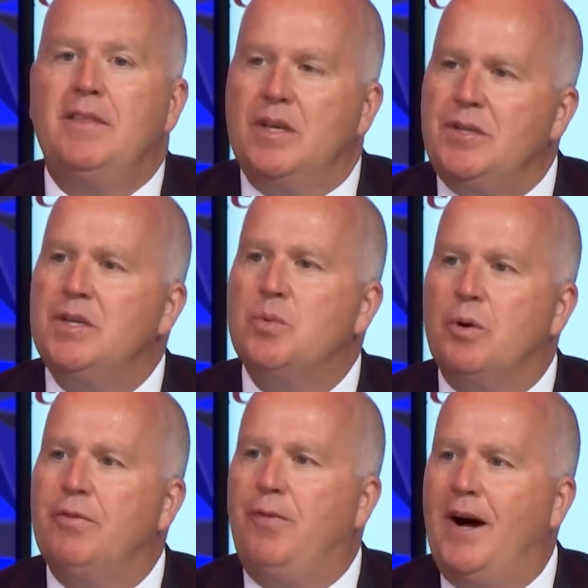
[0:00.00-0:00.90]
this is
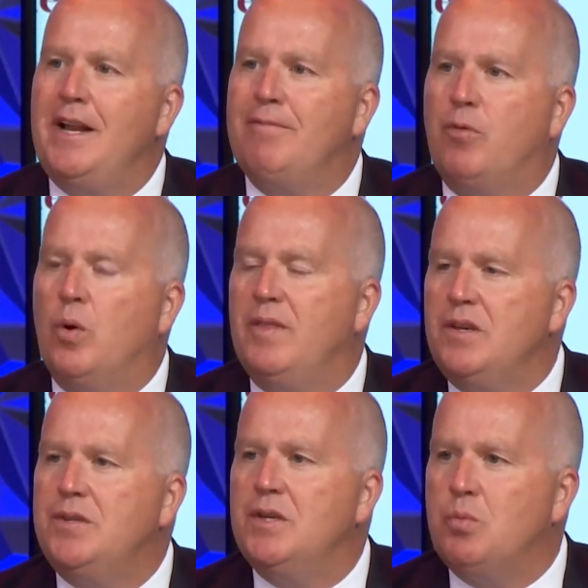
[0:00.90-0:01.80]
worth fighting for.
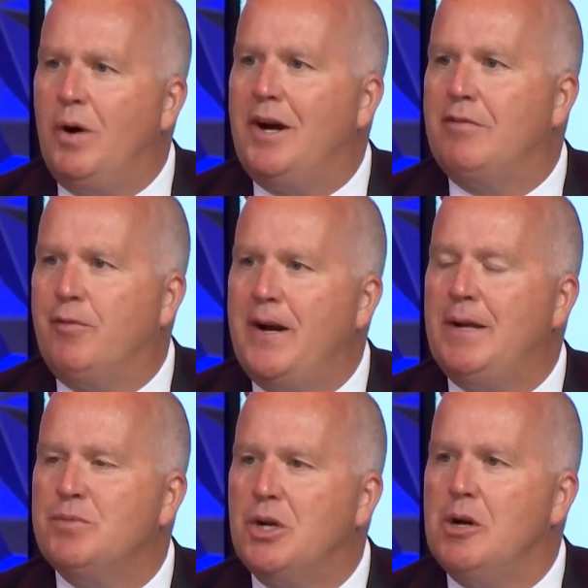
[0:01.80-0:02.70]
This is what our
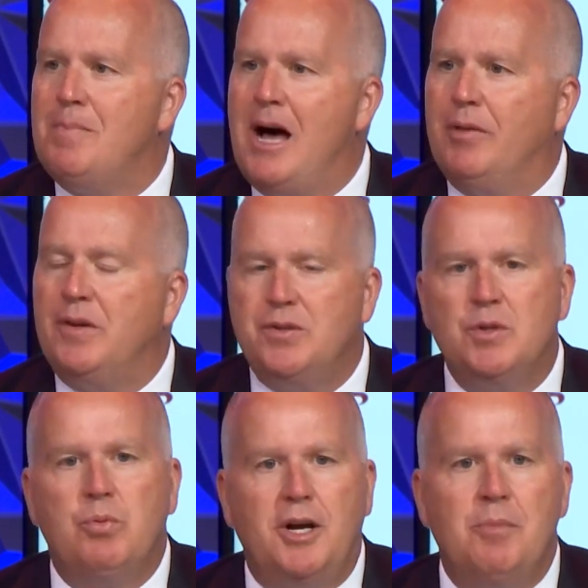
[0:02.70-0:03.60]
freedoms are about. This
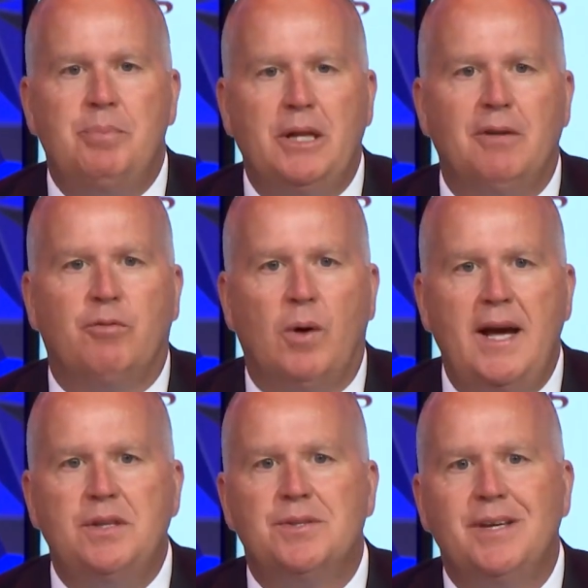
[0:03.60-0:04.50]
is what our Bill of
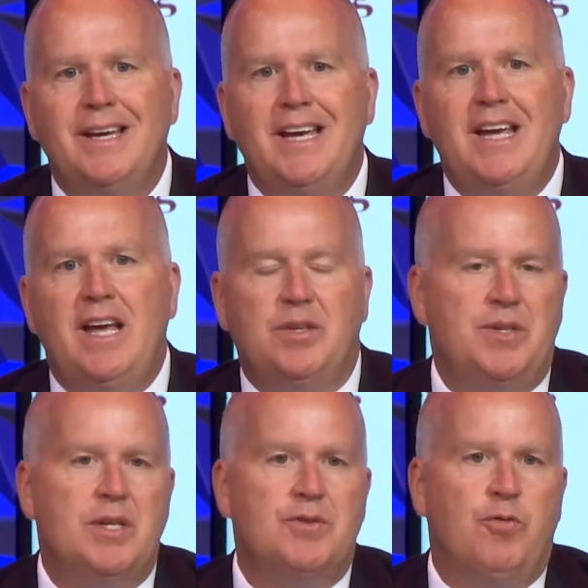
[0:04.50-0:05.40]
Rights
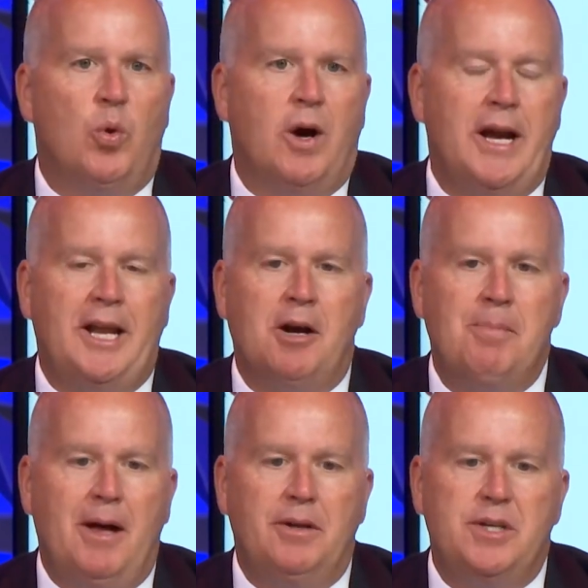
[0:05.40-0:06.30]
exists for. And our
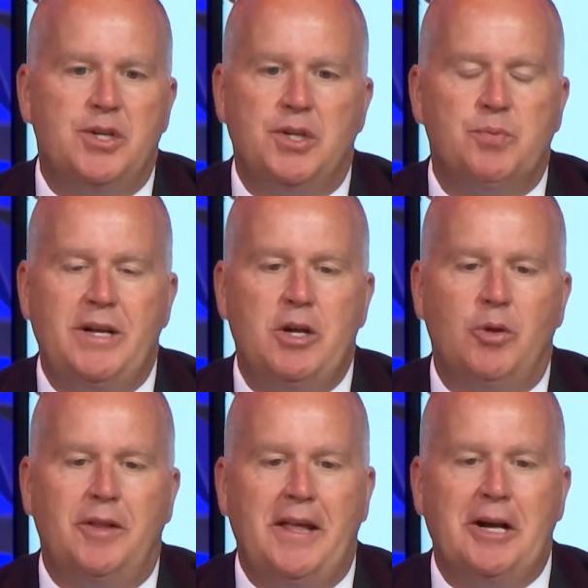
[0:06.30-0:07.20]
politicians, we
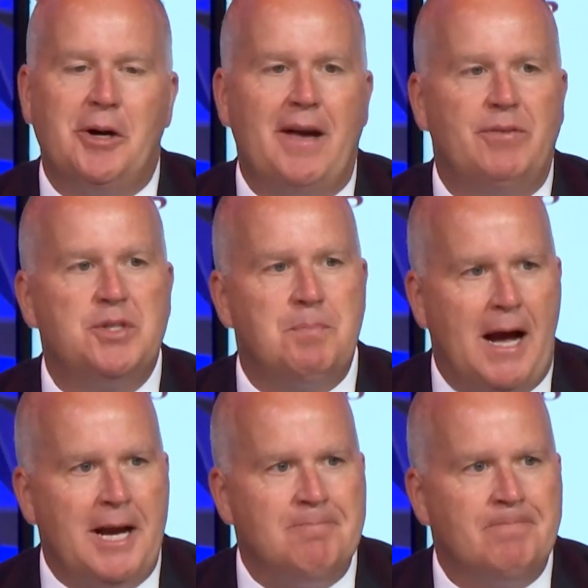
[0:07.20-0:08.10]
know that they don't have a
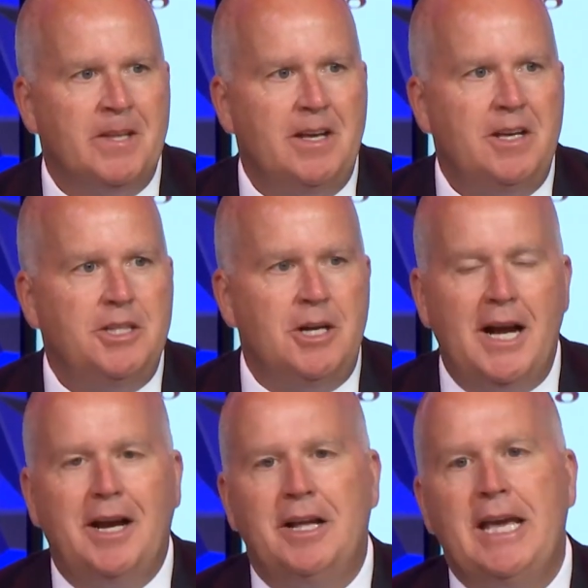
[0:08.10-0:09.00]
spine. They're
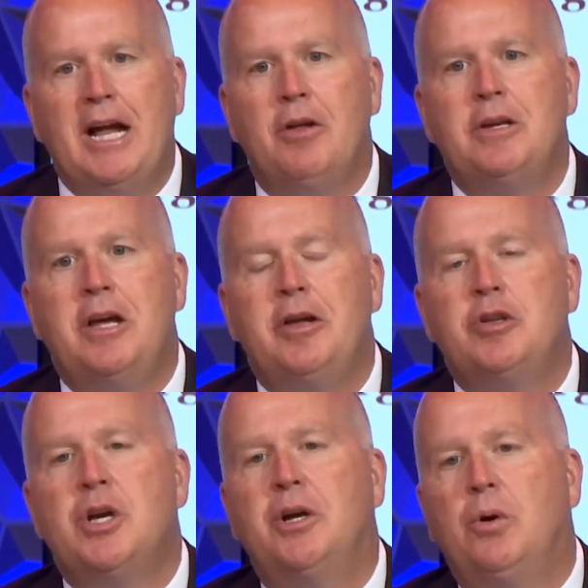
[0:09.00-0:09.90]
not going to get out.
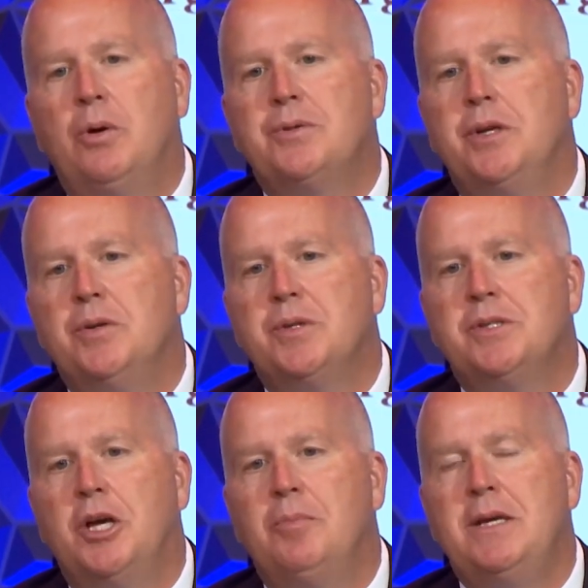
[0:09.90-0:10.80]
Chuck Colson used to
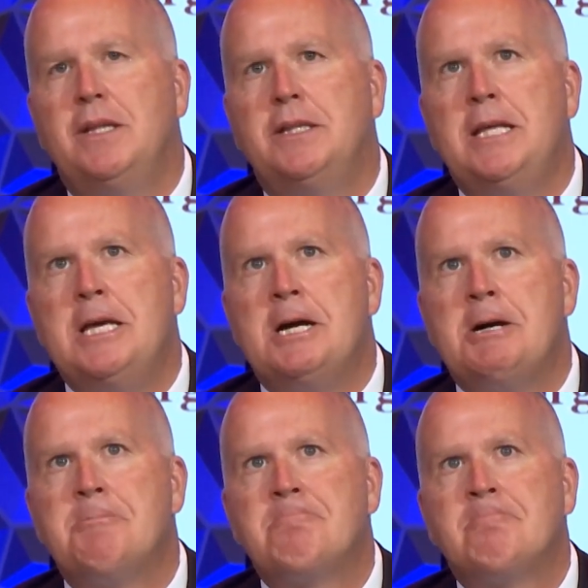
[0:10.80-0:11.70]
tell me that
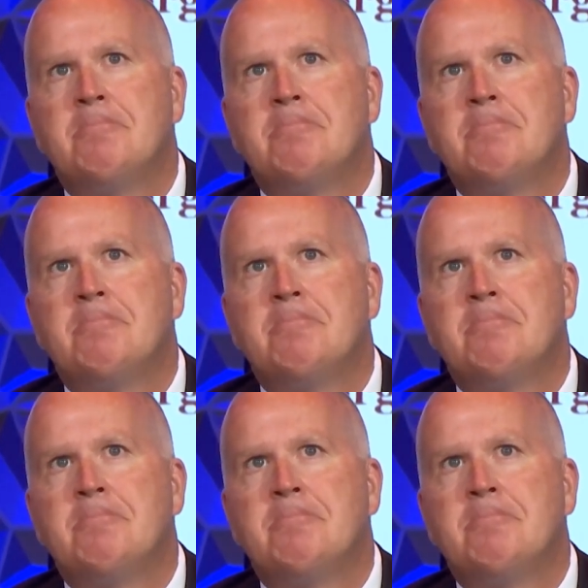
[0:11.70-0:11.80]
the